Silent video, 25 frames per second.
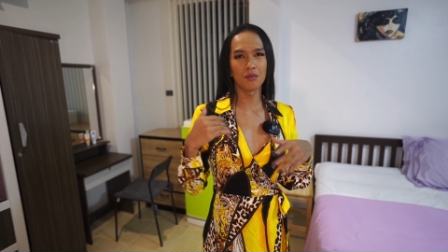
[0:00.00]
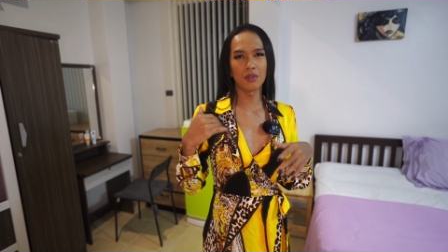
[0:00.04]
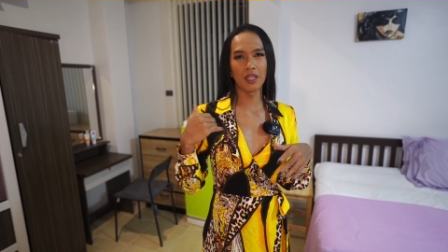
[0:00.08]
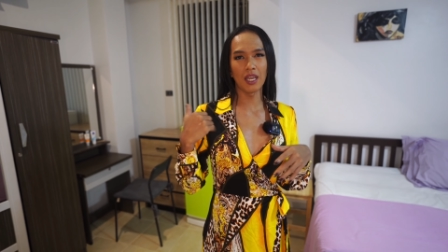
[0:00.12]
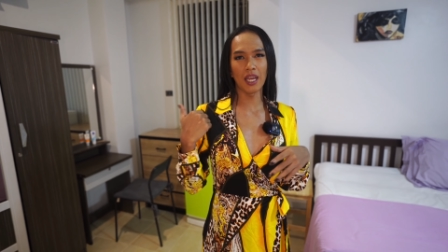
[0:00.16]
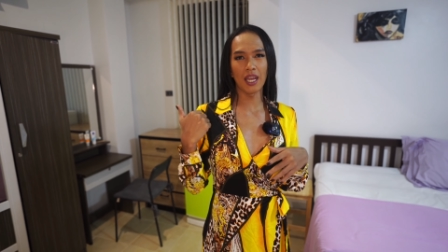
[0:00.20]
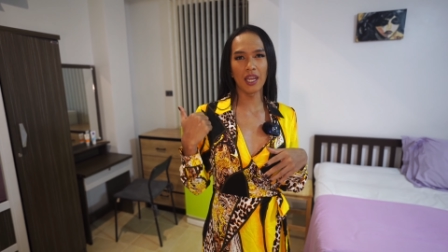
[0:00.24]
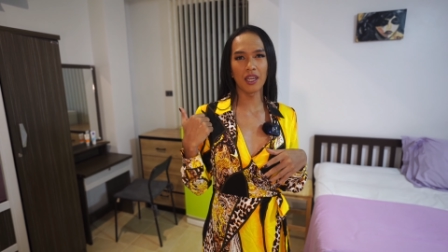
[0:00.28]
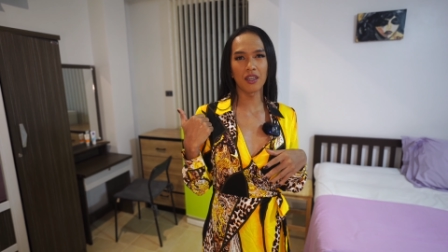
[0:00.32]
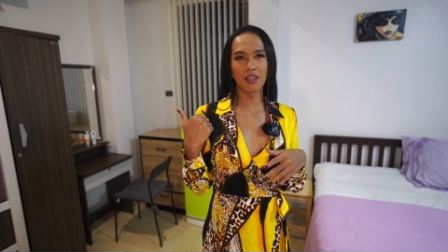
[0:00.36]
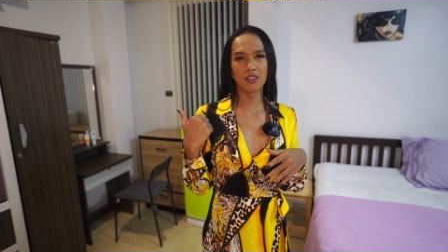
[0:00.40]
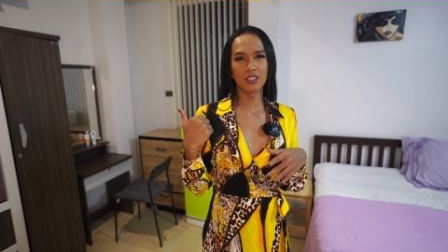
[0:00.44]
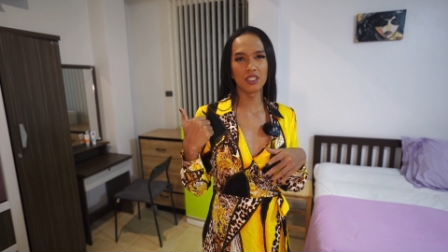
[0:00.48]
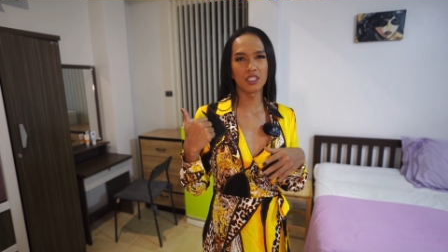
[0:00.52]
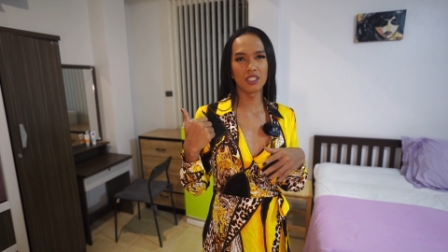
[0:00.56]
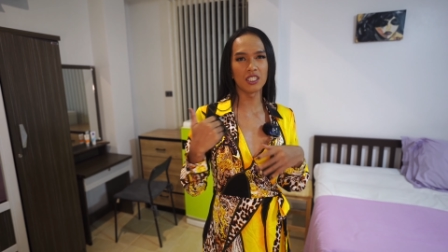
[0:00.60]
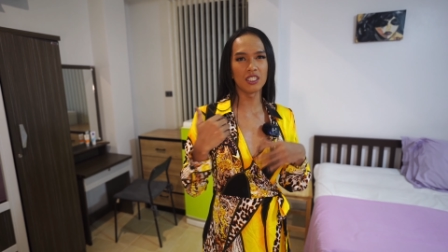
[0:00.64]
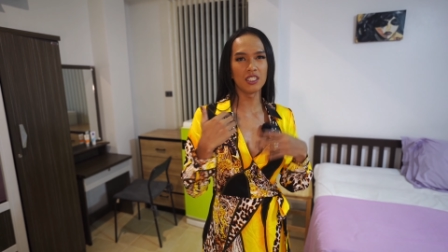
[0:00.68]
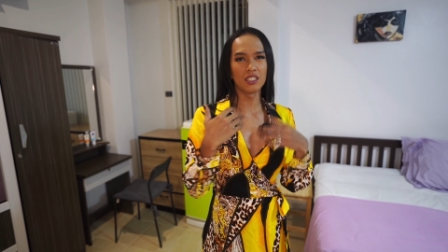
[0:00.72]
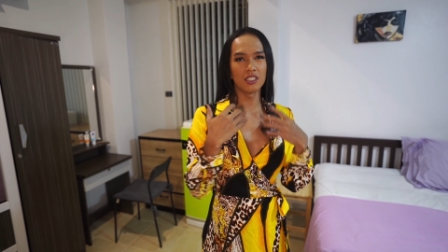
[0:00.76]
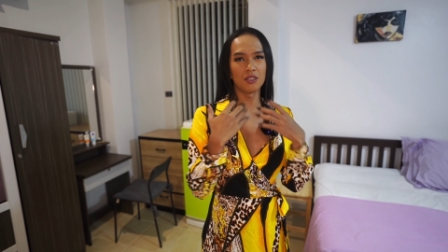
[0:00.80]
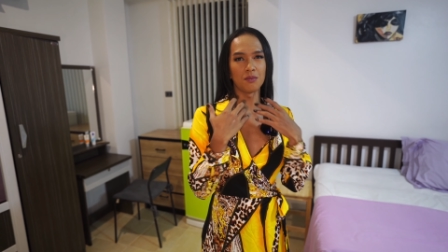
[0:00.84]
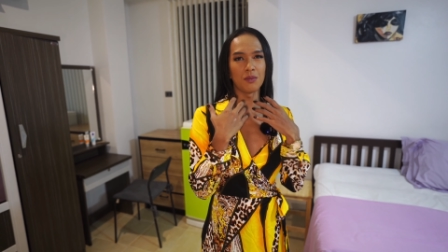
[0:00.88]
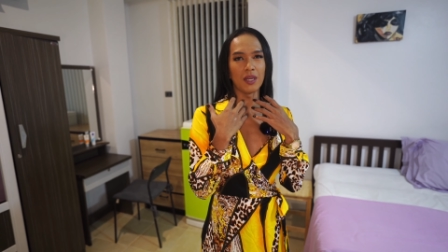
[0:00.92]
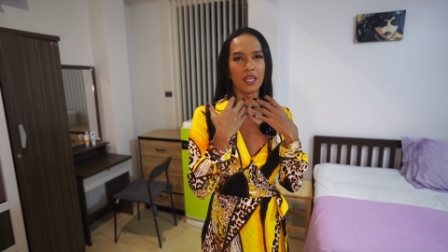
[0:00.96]
The air
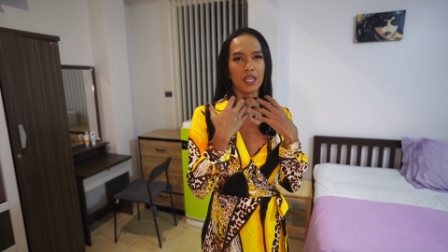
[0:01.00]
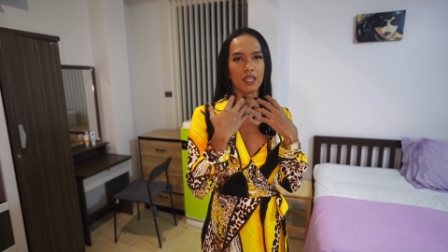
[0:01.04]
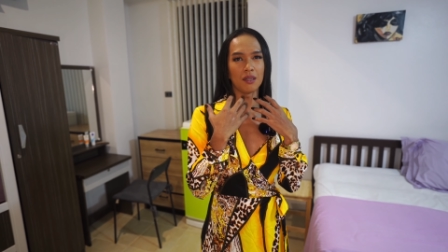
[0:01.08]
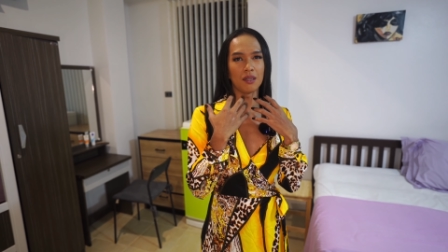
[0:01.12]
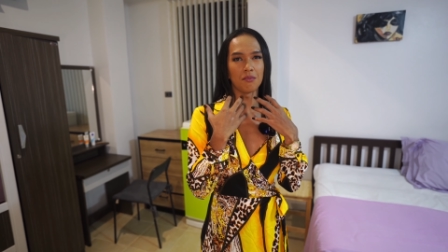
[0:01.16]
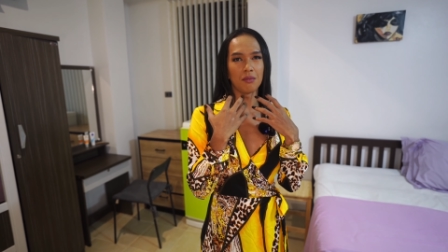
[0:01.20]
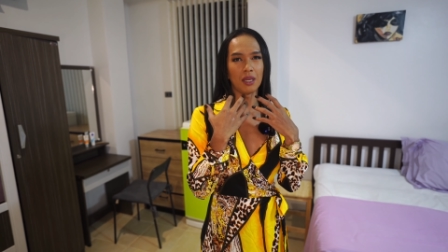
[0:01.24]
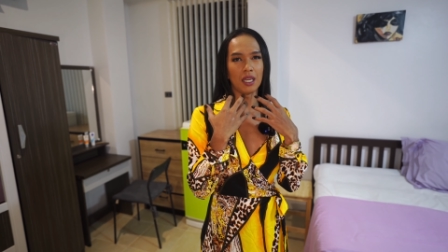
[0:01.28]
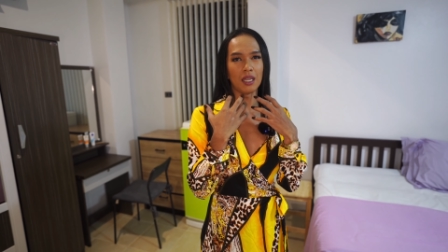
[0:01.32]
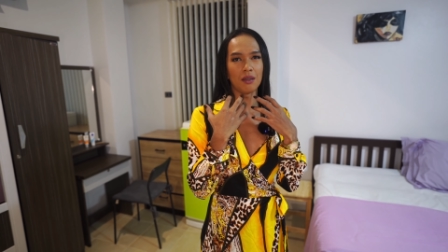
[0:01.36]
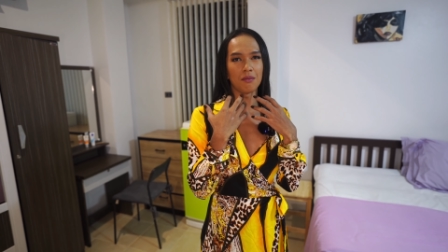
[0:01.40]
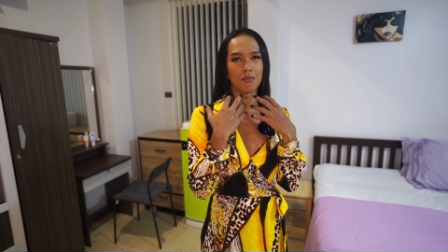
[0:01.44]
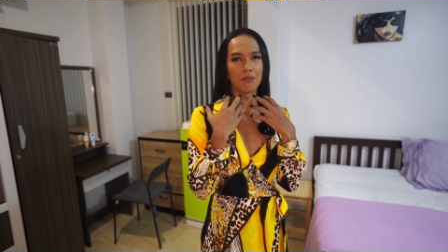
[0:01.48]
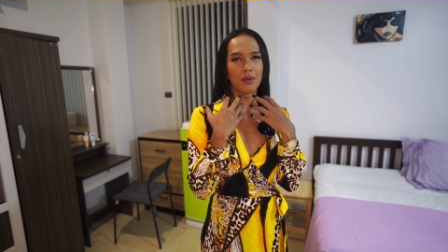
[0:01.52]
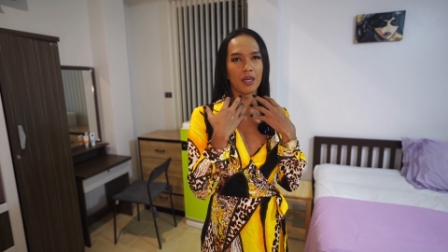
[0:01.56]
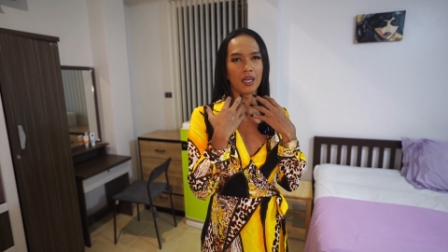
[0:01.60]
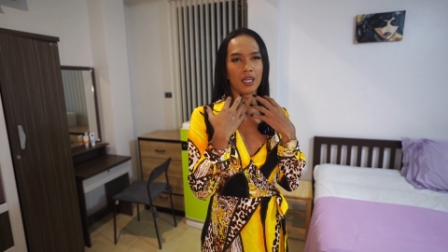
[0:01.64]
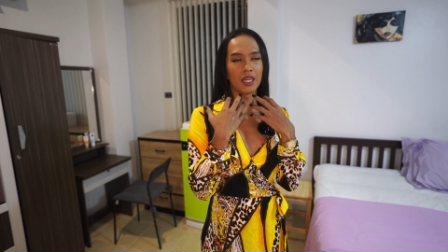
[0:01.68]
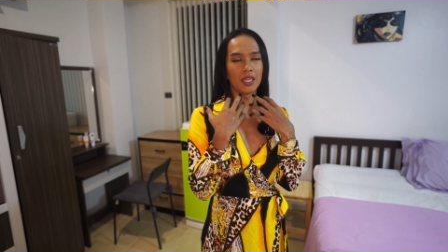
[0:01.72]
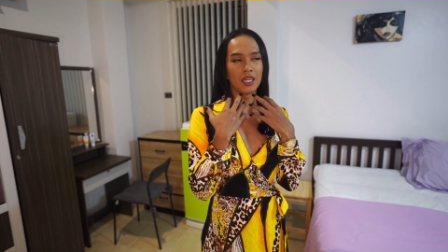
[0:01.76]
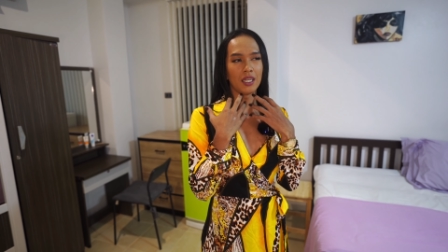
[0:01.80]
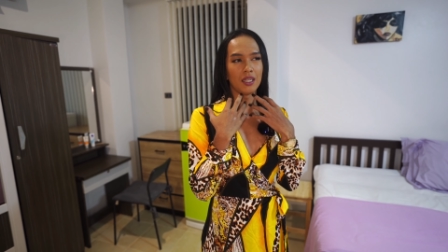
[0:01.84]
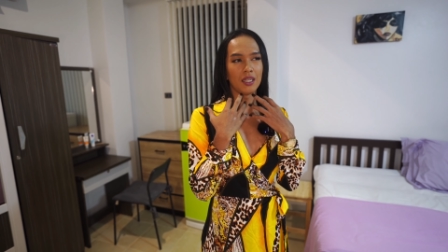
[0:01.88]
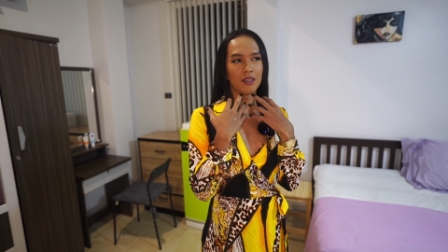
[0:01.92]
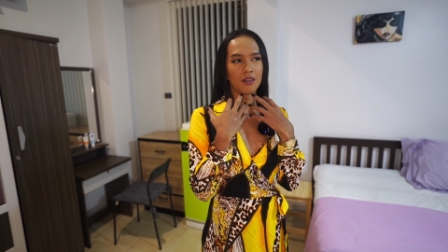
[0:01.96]
condition is make make
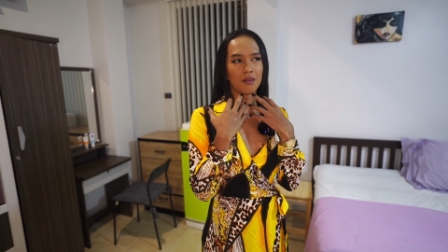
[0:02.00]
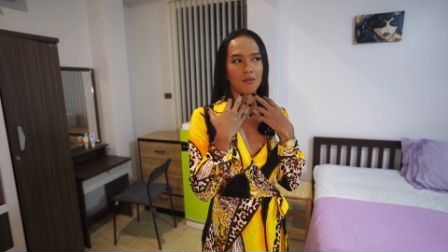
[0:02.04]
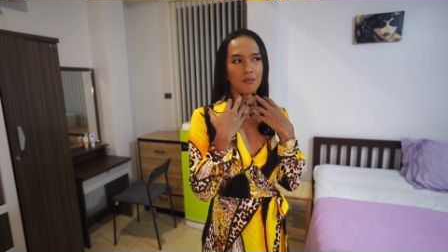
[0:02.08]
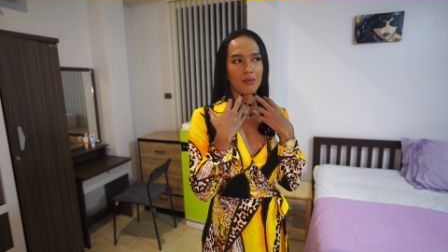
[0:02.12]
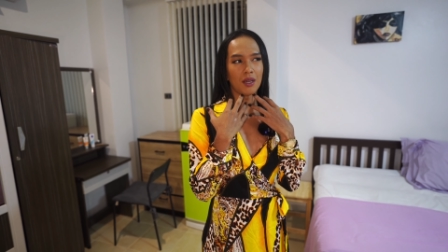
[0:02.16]
my